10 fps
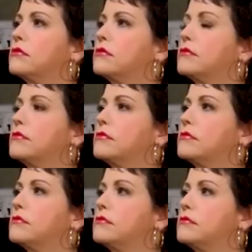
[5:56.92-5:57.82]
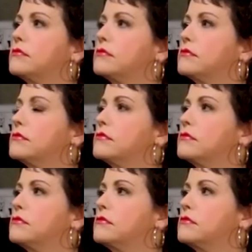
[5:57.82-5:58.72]

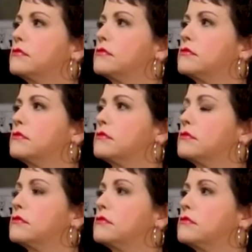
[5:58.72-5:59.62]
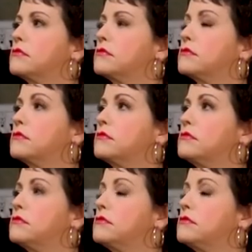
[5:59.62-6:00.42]
This person isn't speaking.